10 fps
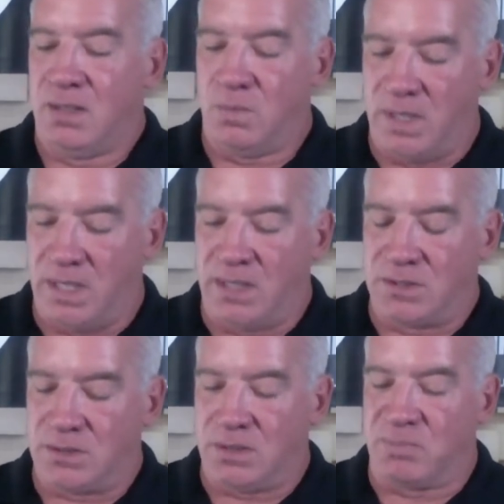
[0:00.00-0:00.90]

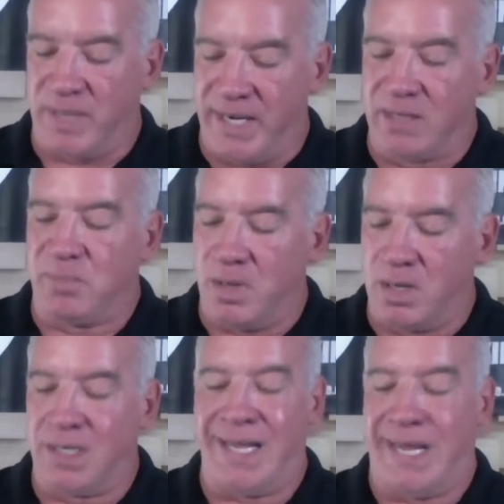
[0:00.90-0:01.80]
was preyed
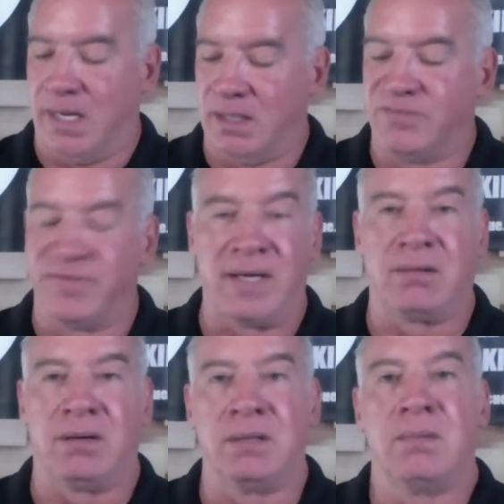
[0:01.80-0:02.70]
upon an ailing
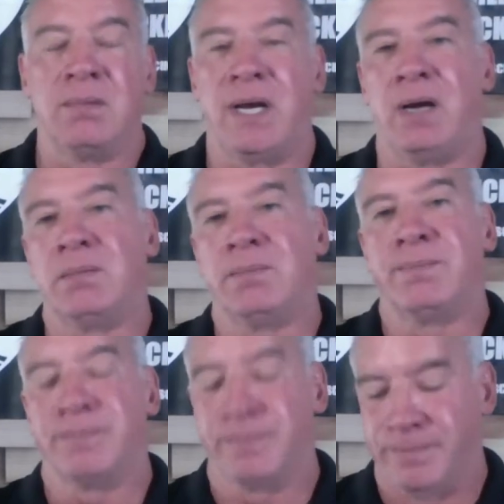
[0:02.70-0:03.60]
veteran there.
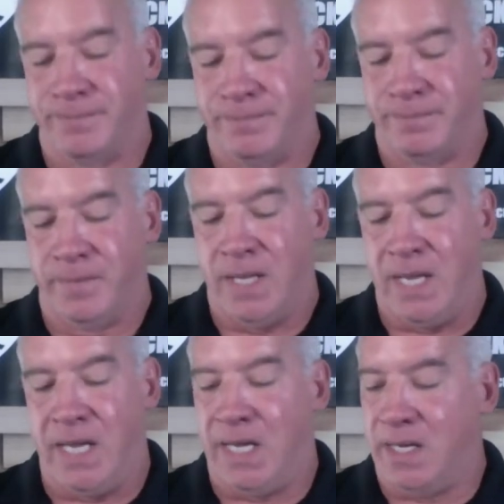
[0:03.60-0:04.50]

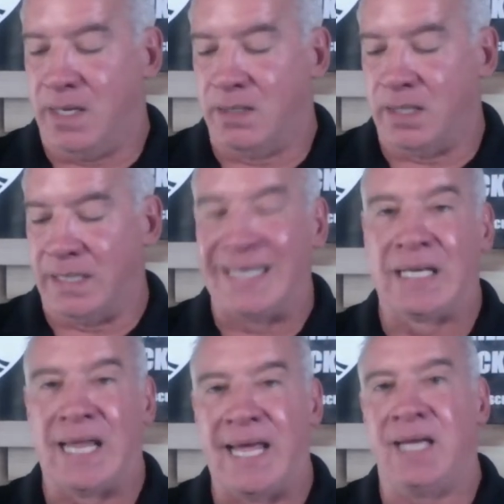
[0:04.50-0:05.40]
And he
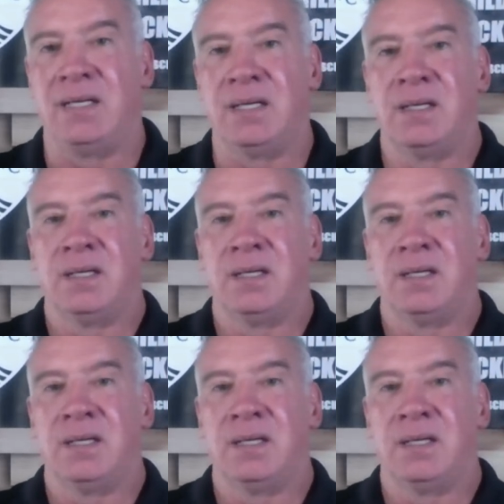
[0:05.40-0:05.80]
led